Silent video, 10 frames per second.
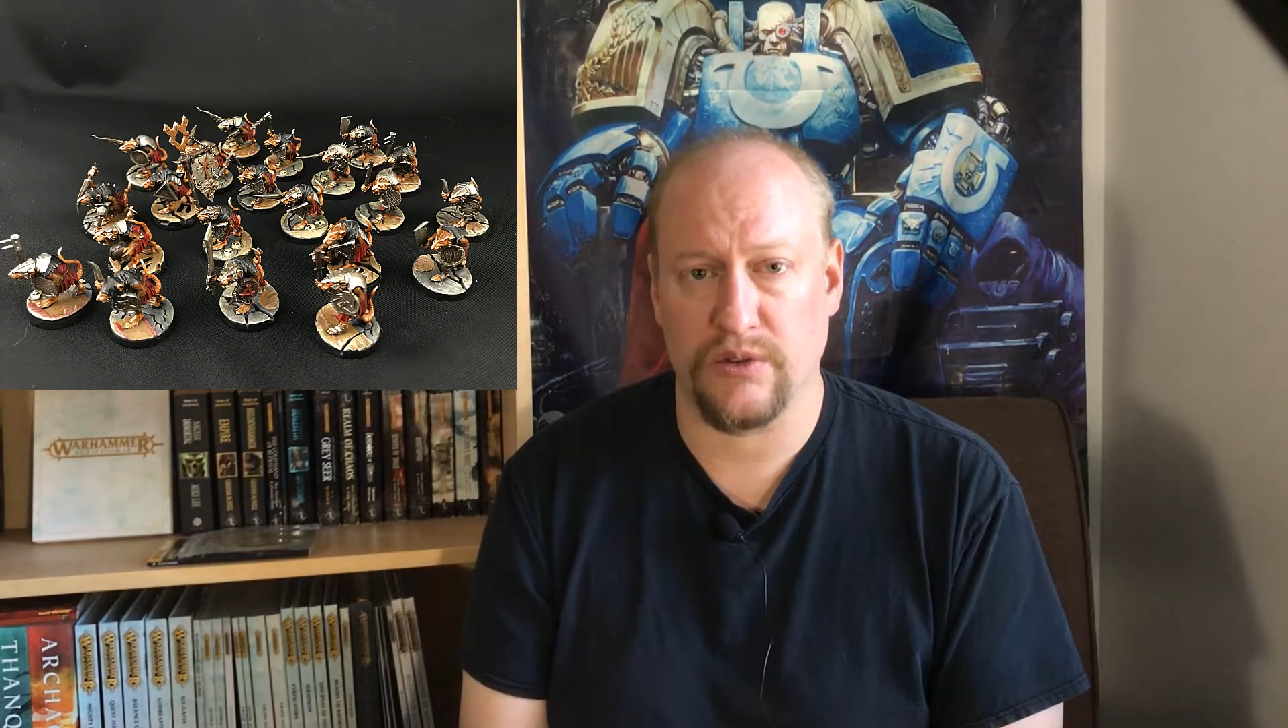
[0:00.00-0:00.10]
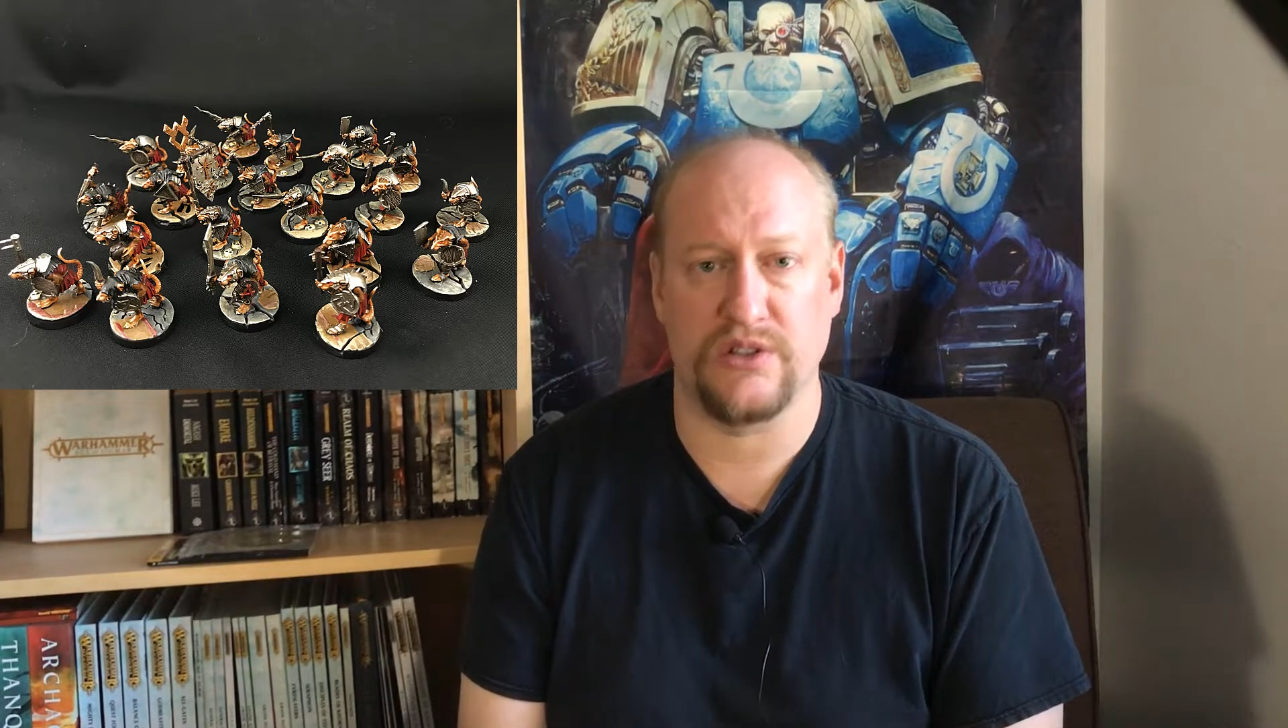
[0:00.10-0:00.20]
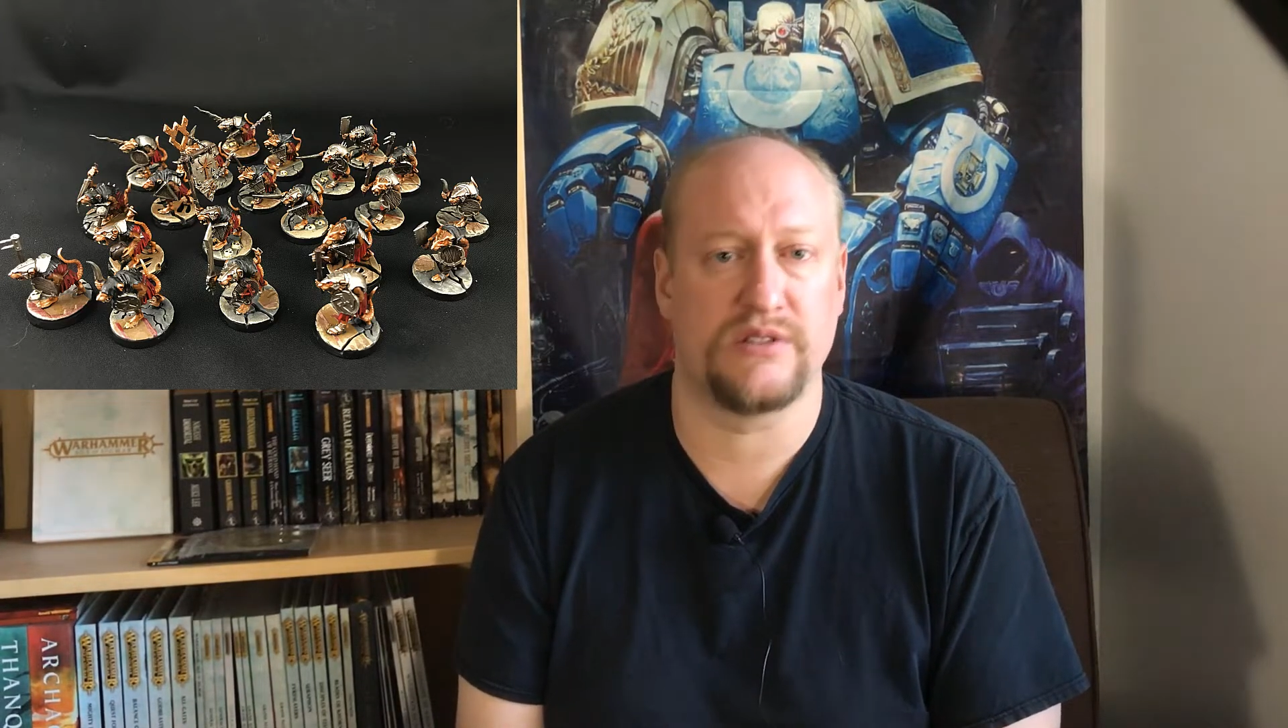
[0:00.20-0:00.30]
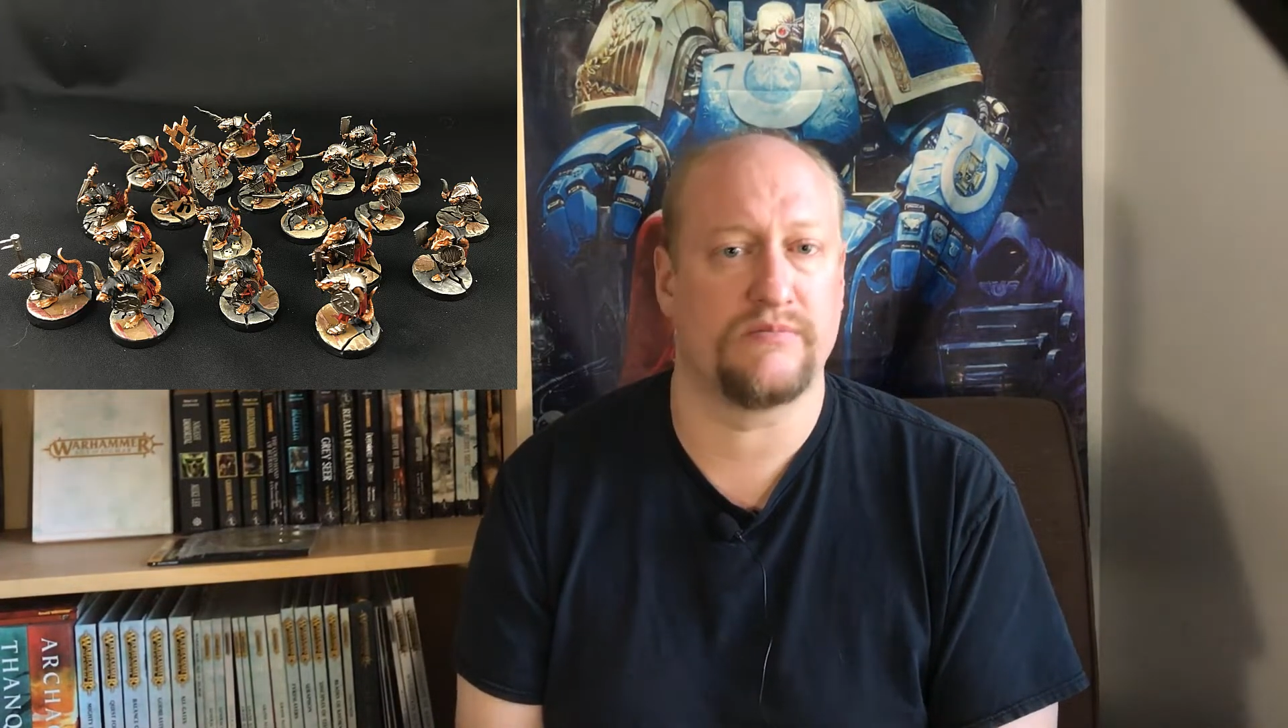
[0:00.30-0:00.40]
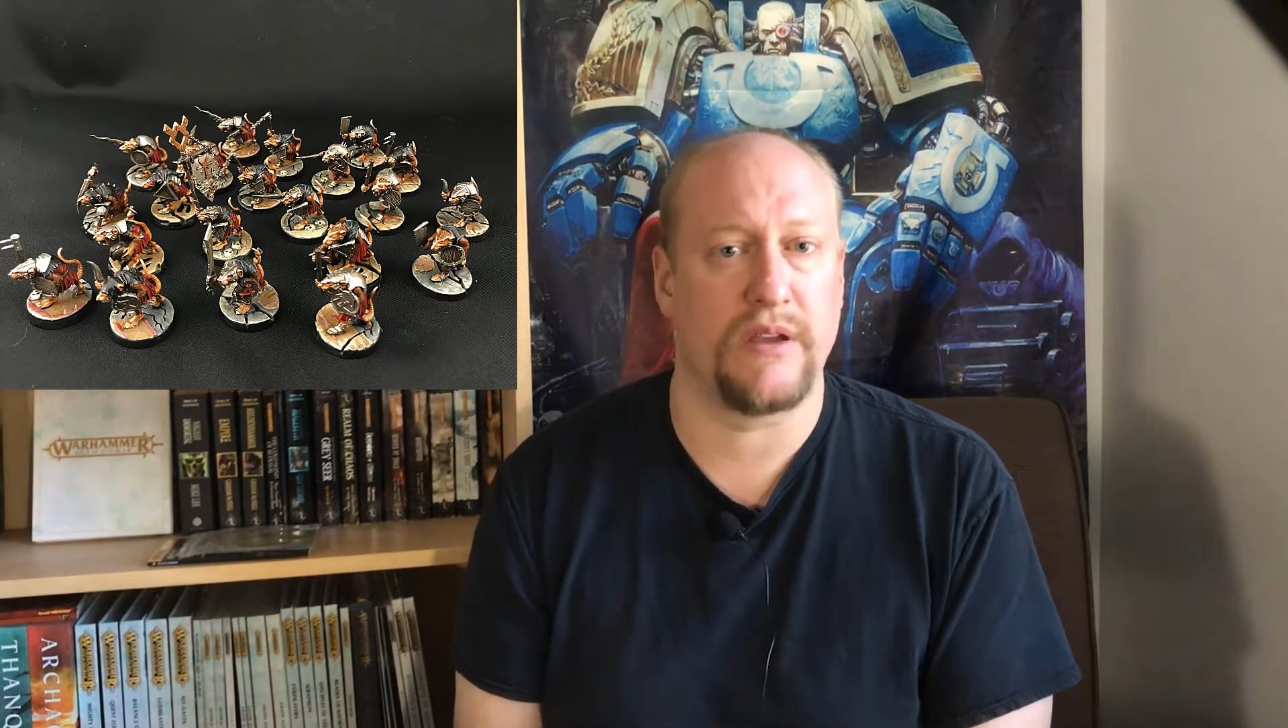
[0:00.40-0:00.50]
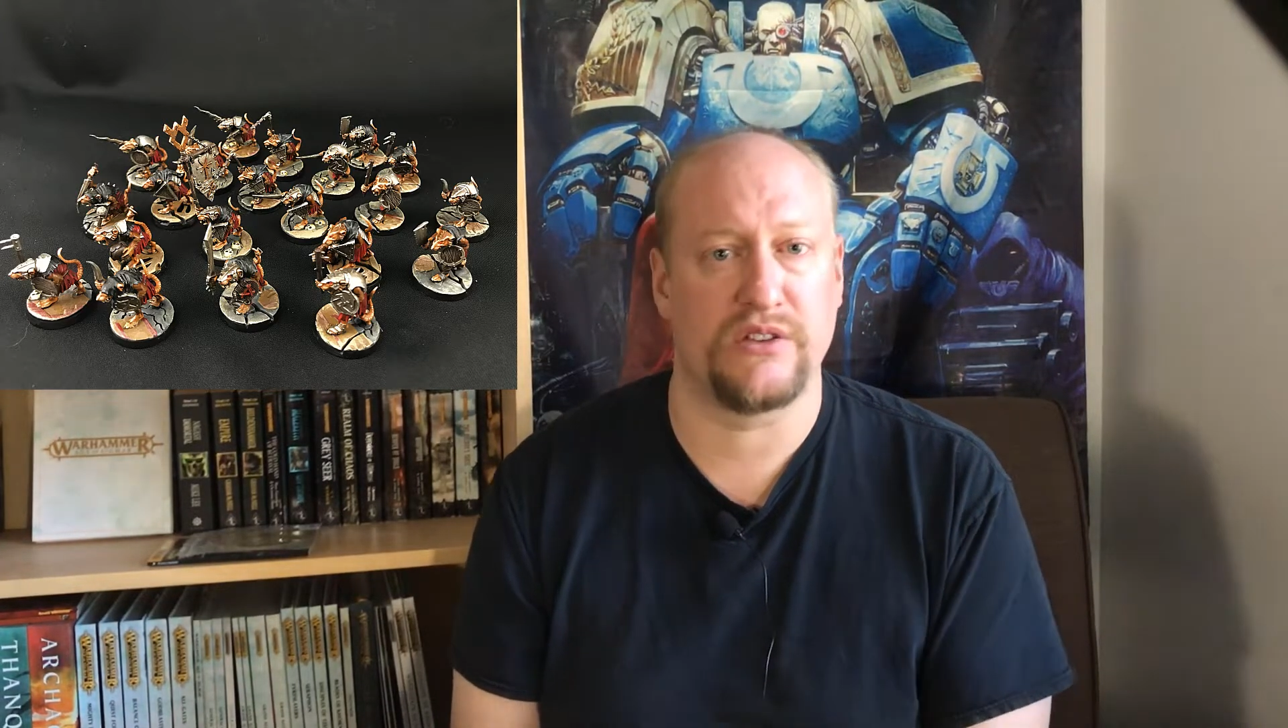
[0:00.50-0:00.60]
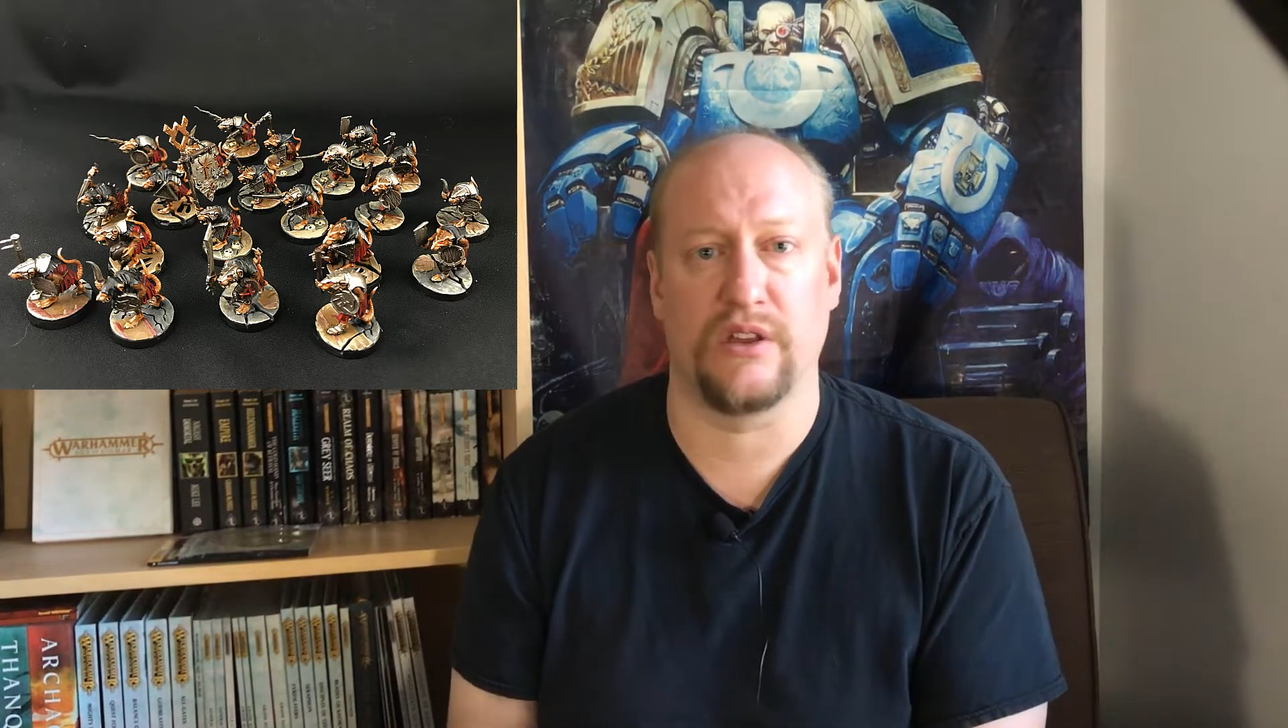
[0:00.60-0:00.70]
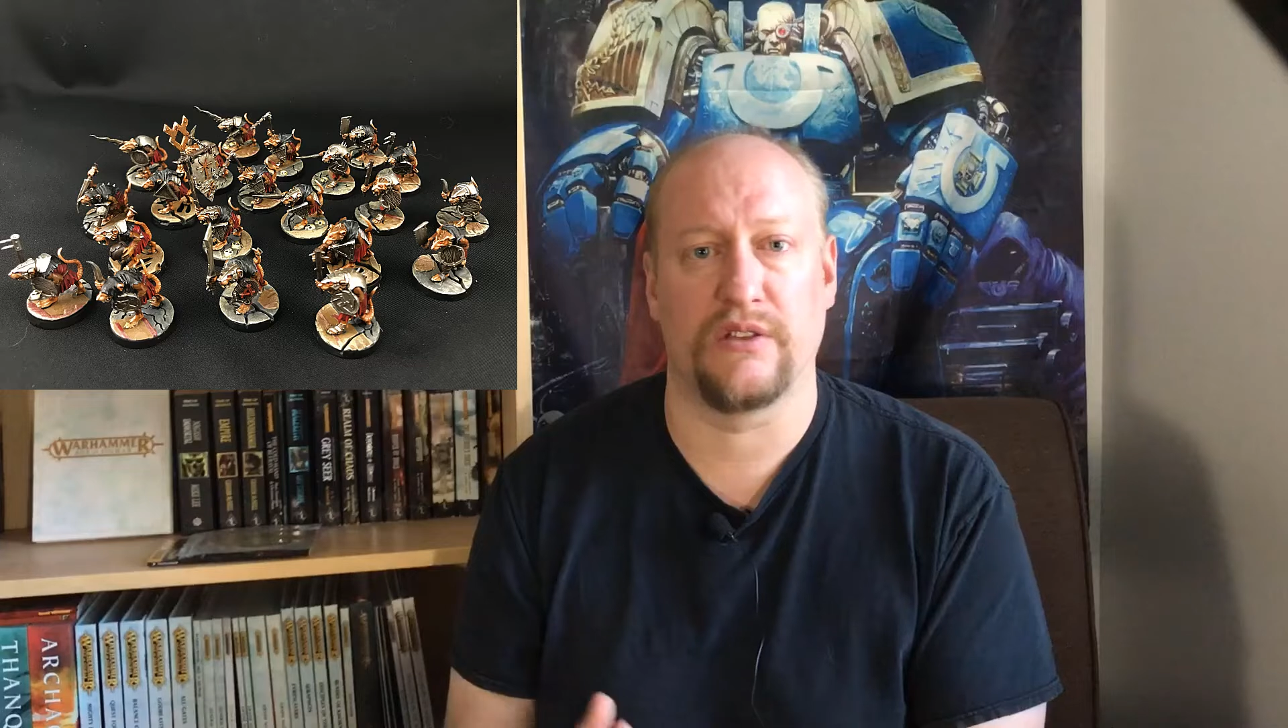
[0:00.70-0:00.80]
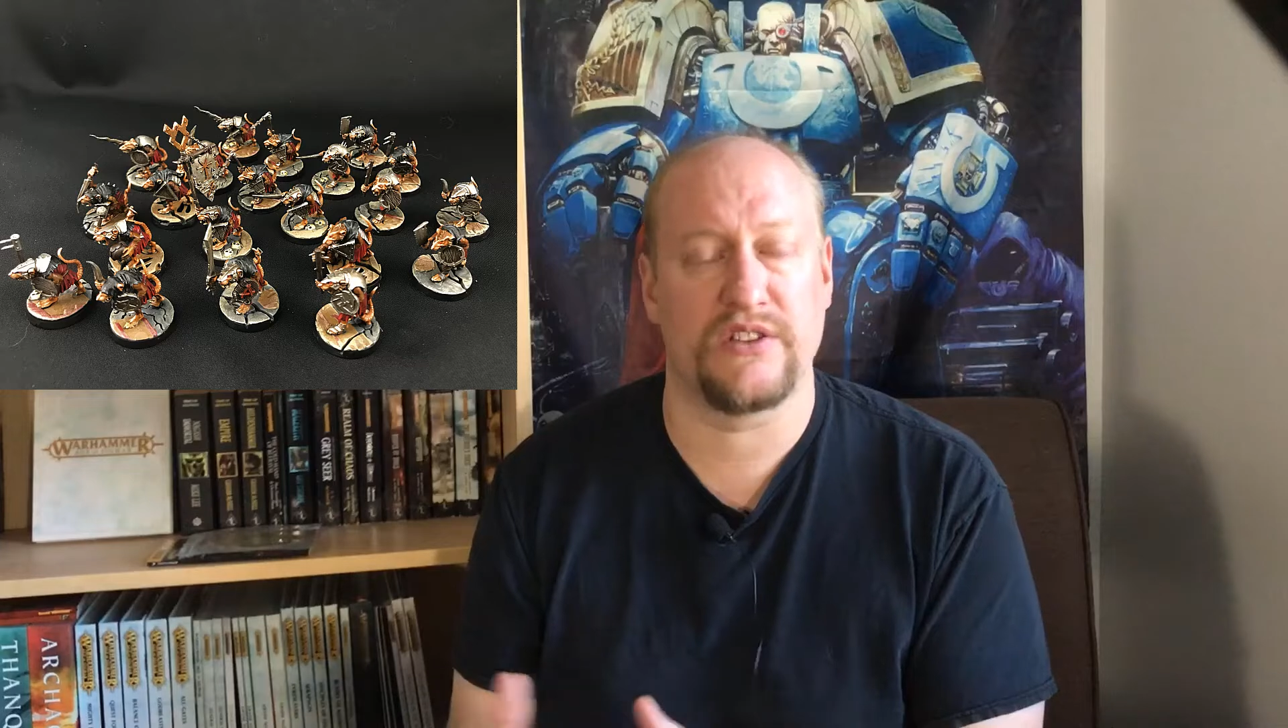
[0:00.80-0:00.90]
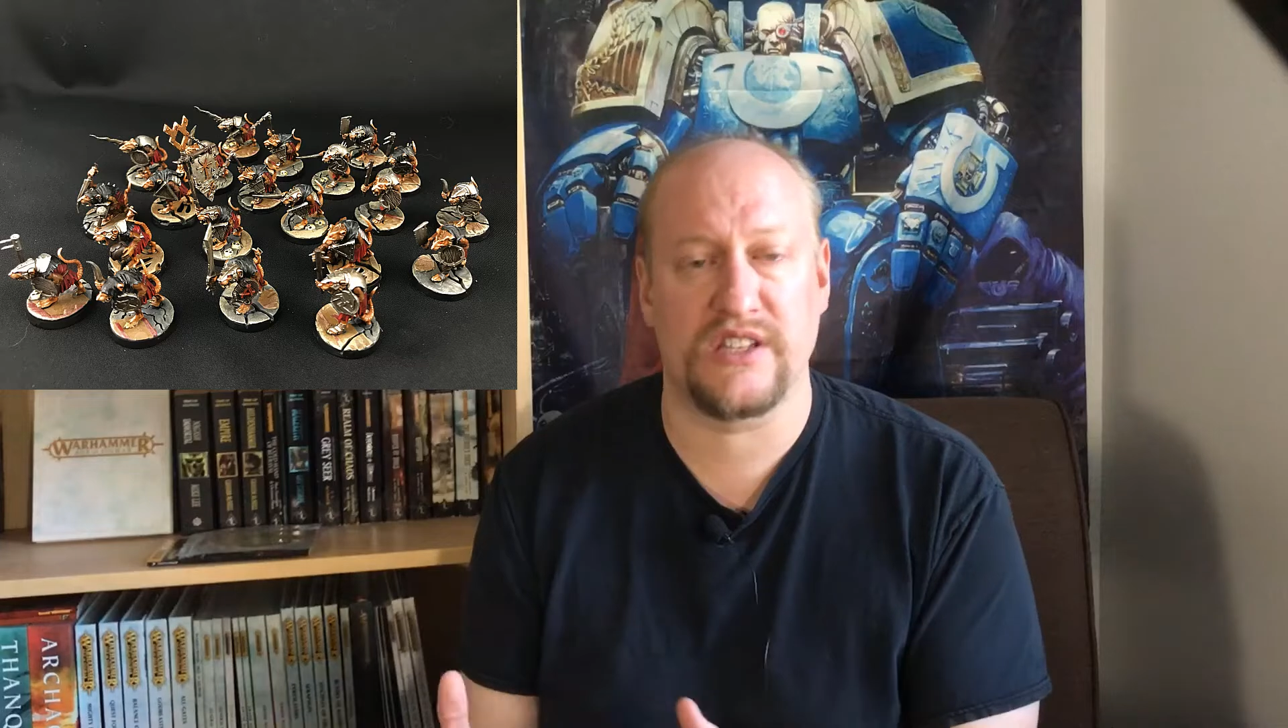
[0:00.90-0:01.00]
which is basically the